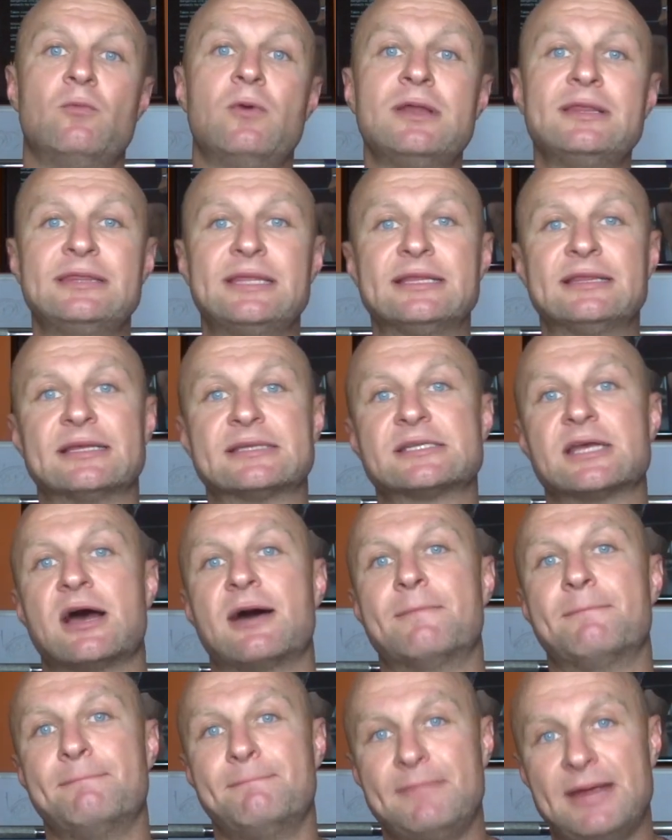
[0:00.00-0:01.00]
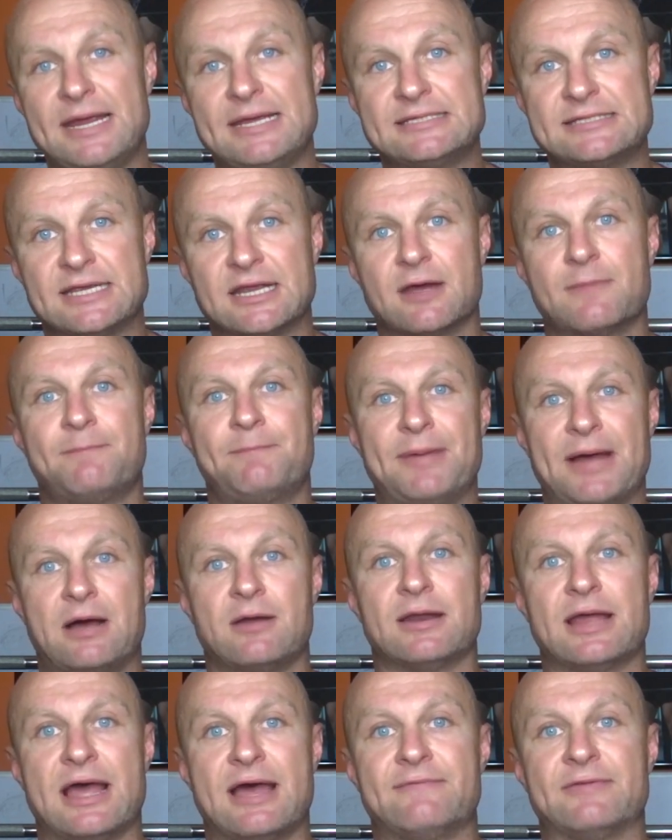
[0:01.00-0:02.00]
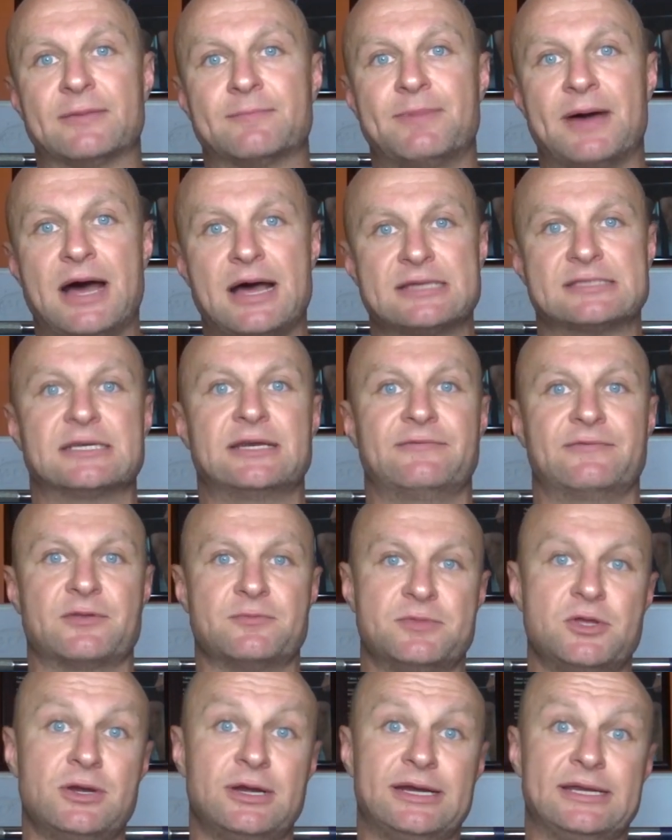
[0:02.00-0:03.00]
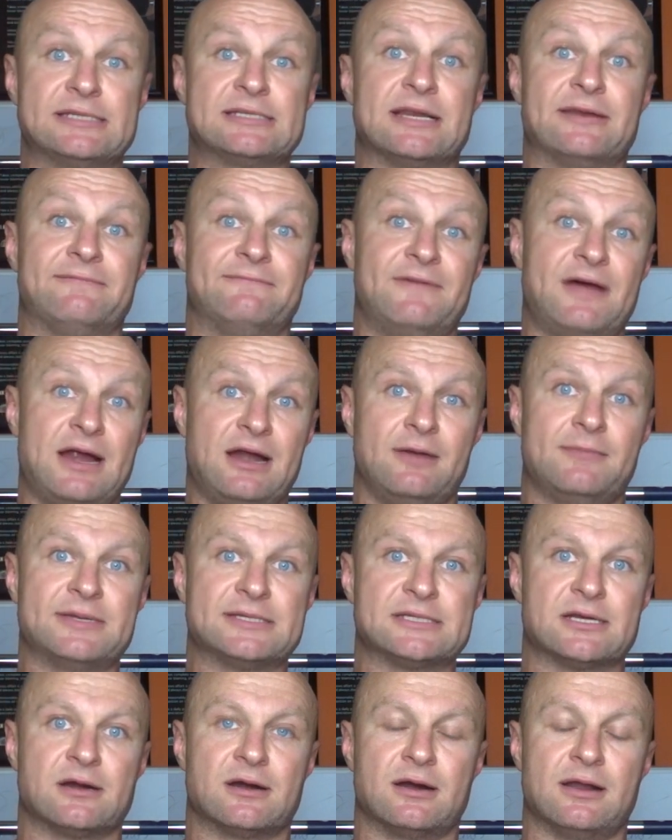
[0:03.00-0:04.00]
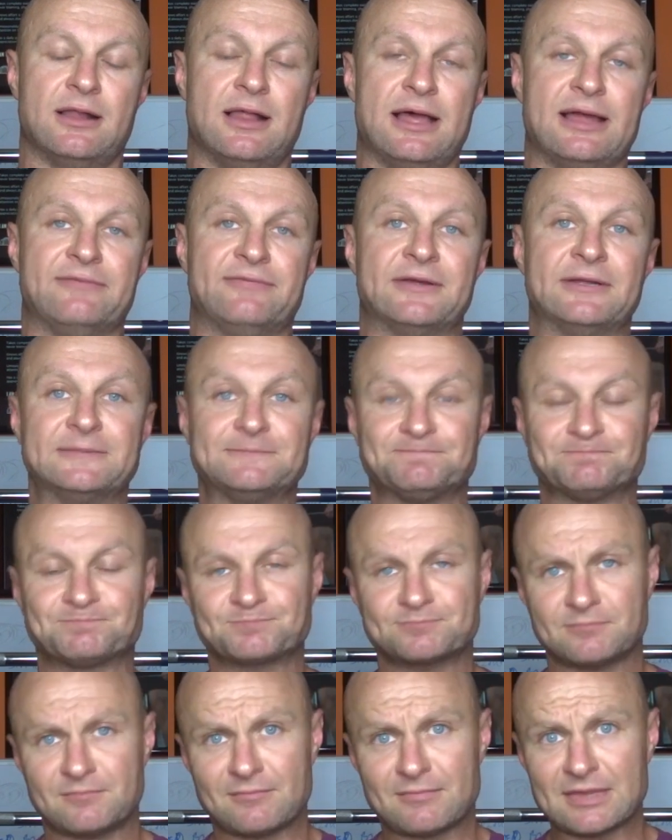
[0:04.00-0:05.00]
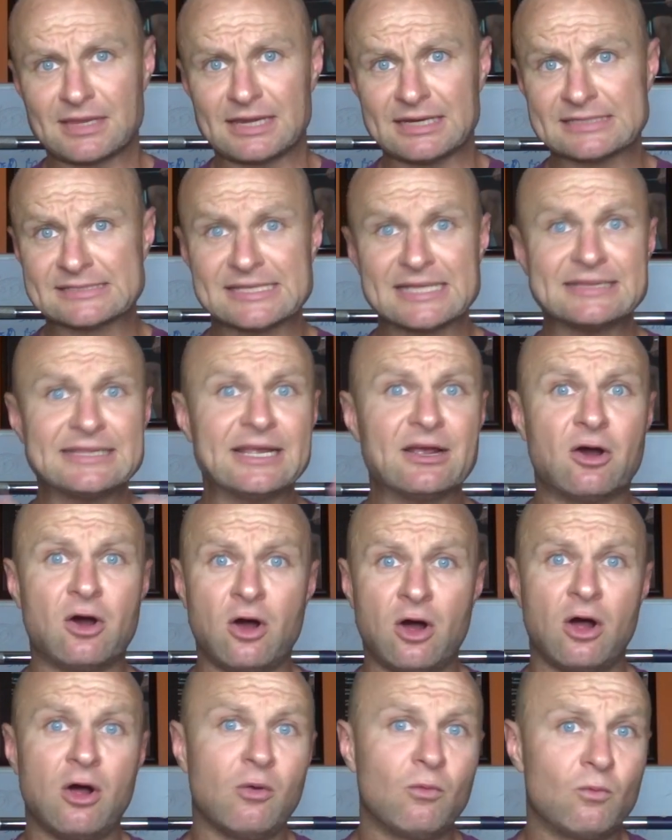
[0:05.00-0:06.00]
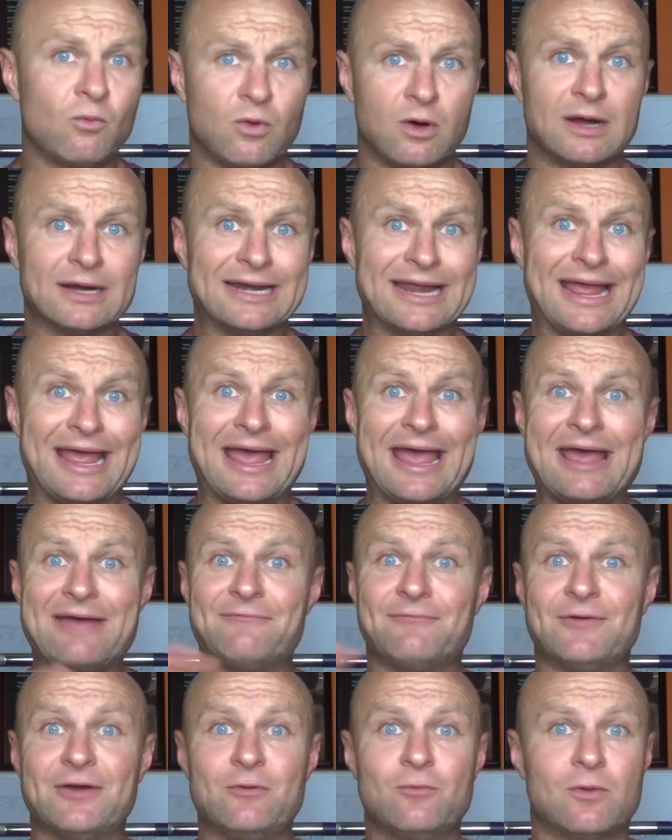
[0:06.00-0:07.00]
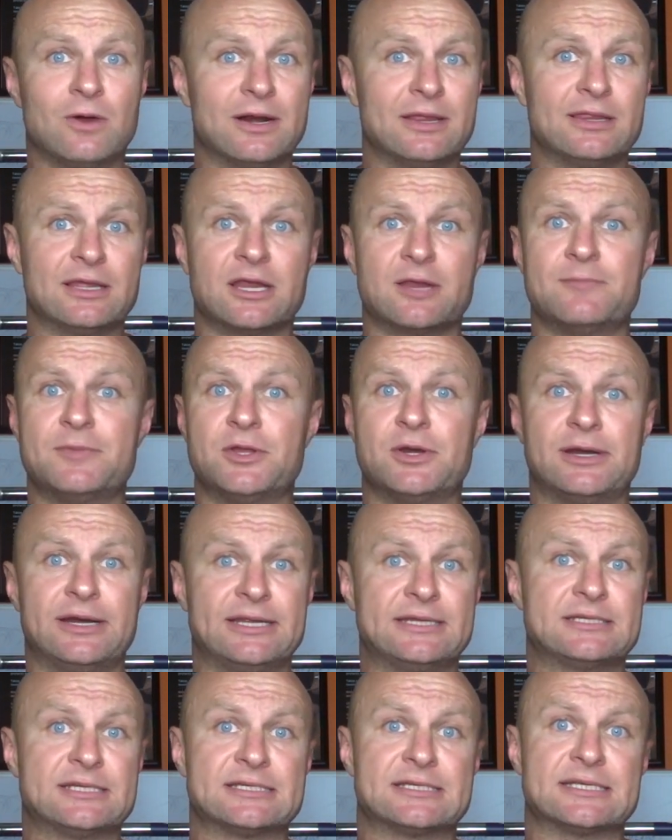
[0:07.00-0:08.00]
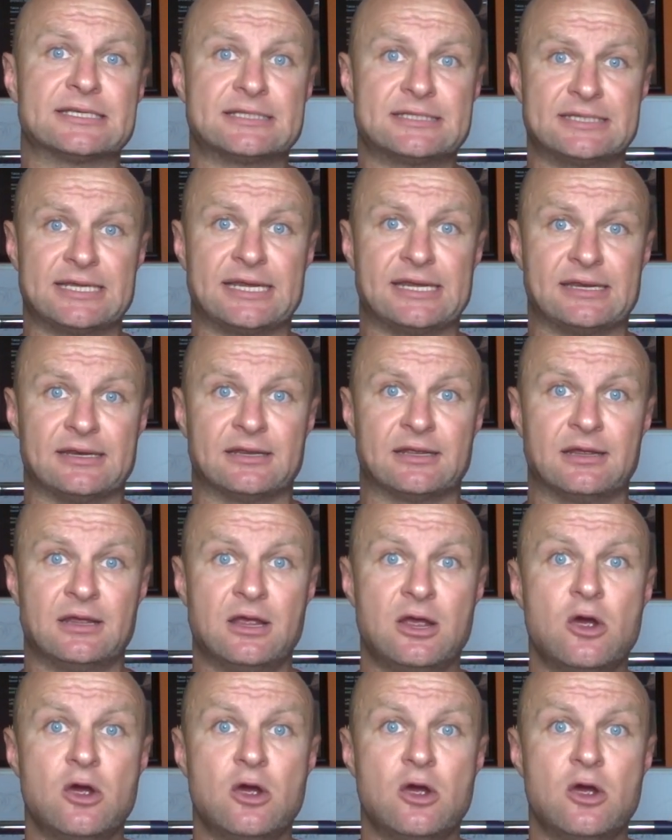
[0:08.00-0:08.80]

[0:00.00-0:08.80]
One thing that's amazing about having positive communities and environments in our life is that they all want everyone in the community to succeed.